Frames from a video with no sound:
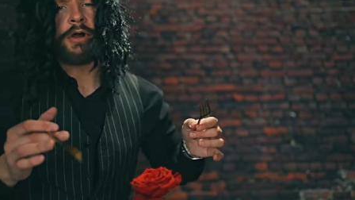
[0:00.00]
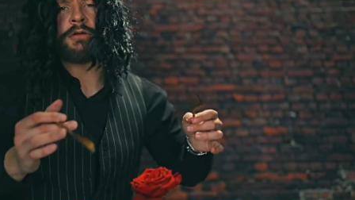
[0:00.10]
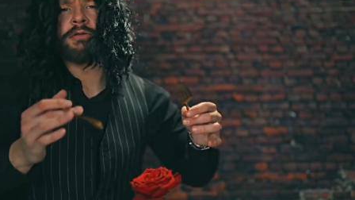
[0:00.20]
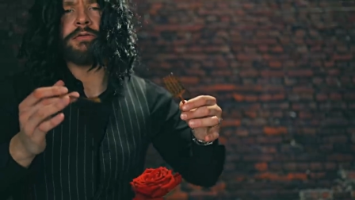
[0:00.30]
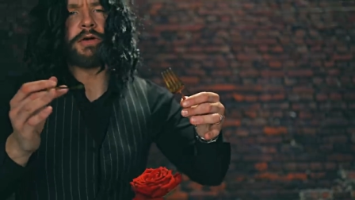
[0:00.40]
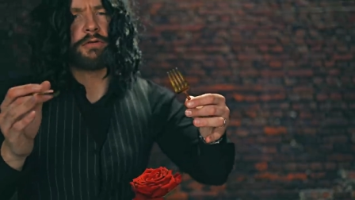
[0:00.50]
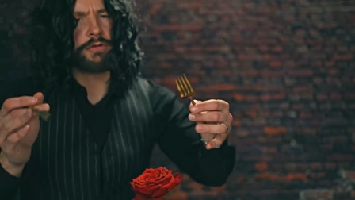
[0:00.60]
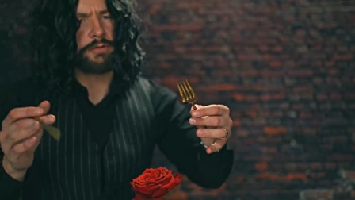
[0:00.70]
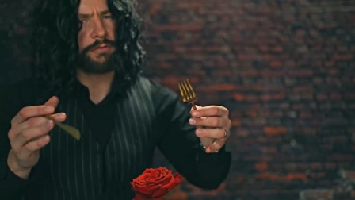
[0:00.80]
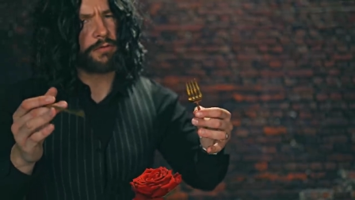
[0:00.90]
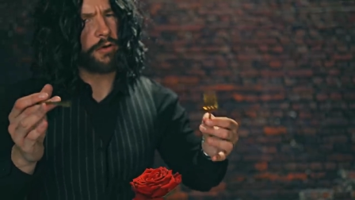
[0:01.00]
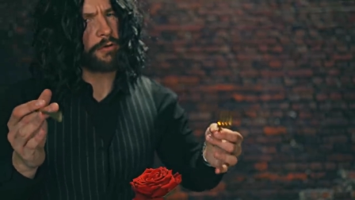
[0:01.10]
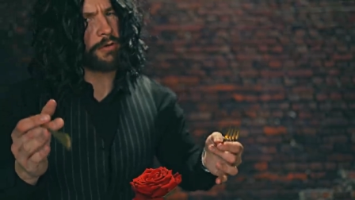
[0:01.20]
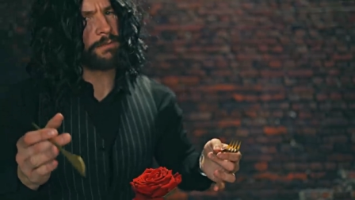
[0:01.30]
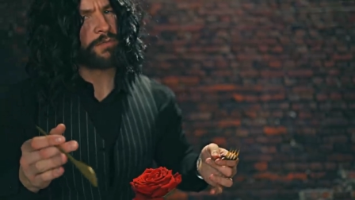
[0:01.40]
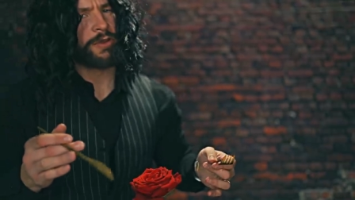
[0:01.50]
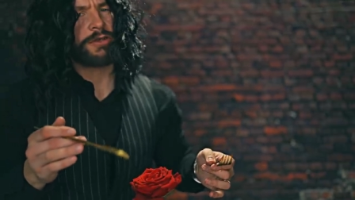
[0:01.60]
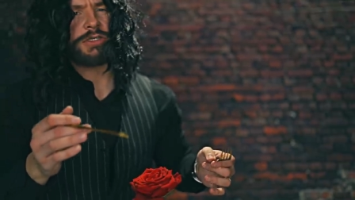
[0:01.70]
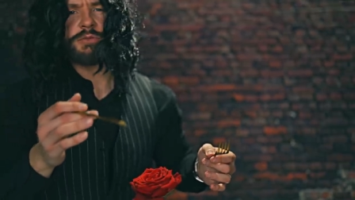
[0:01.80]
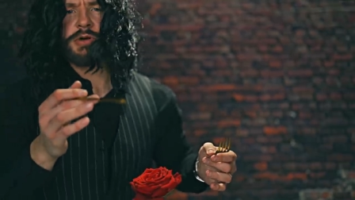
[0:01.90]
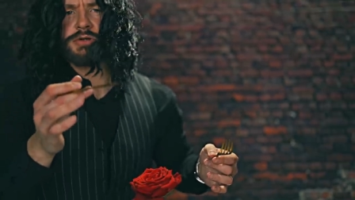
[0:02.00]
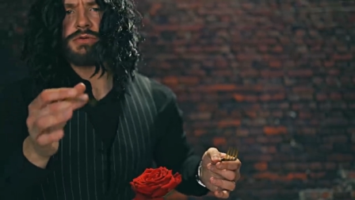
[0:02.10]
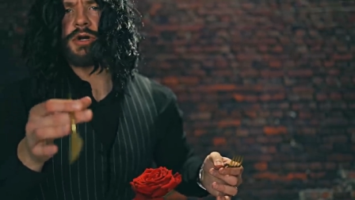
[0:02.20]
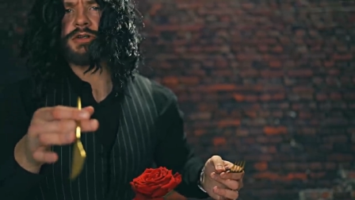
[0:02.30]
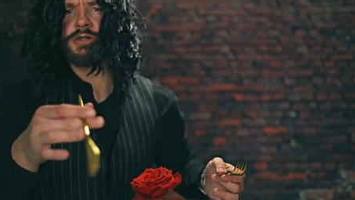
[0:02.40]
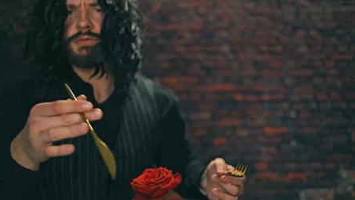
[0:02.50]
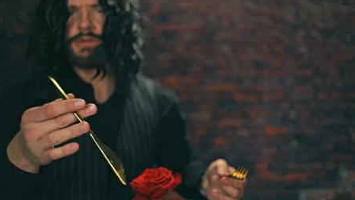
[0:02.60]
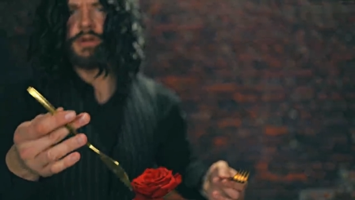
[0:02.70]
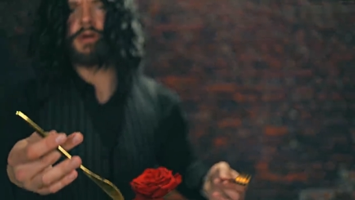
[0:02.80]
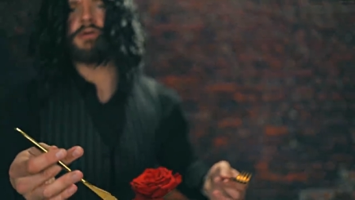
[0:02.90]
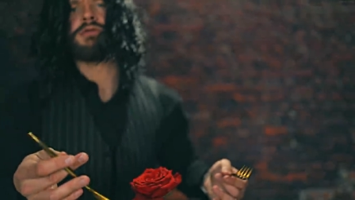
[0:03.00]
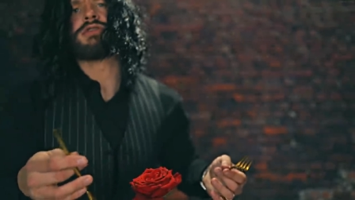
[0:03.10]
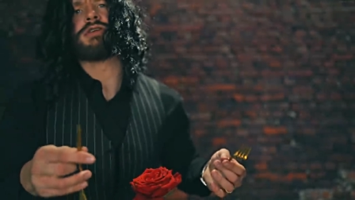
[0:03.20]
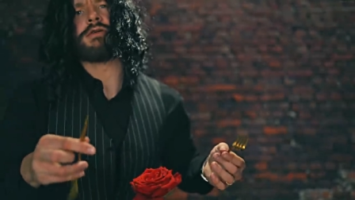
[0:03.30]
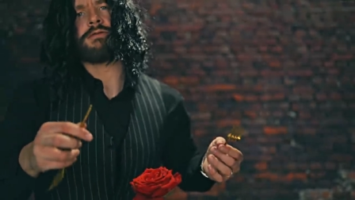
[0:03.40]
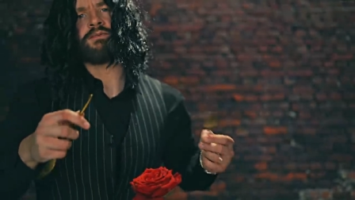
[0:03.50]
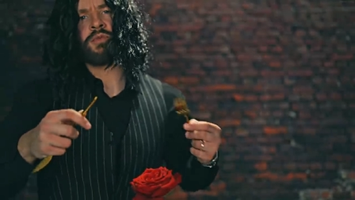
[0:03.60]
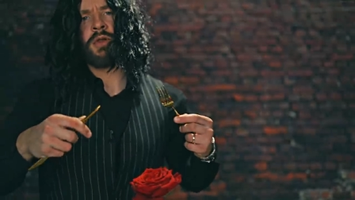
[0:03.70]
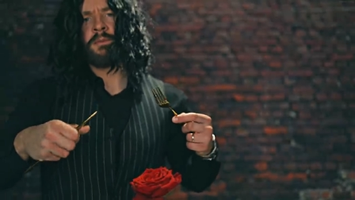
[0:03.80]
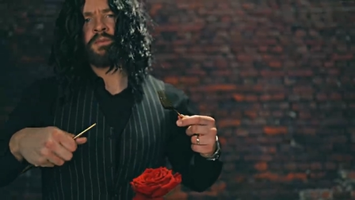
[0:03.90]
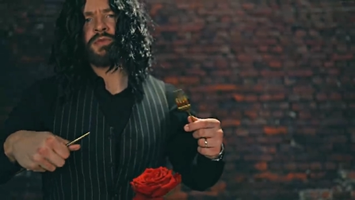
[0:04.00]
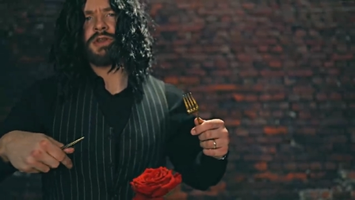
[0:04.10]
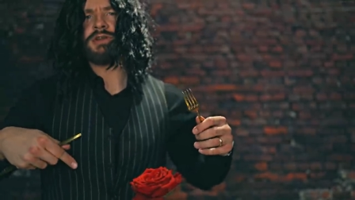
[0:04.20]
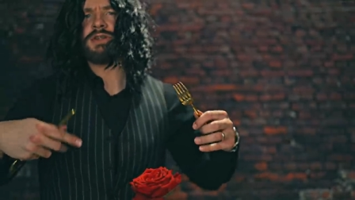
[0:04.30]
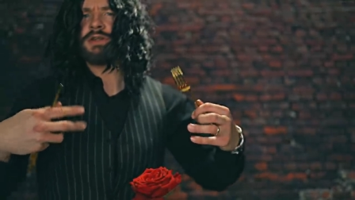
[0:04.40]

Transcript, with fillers: our very, very special customers like yourself is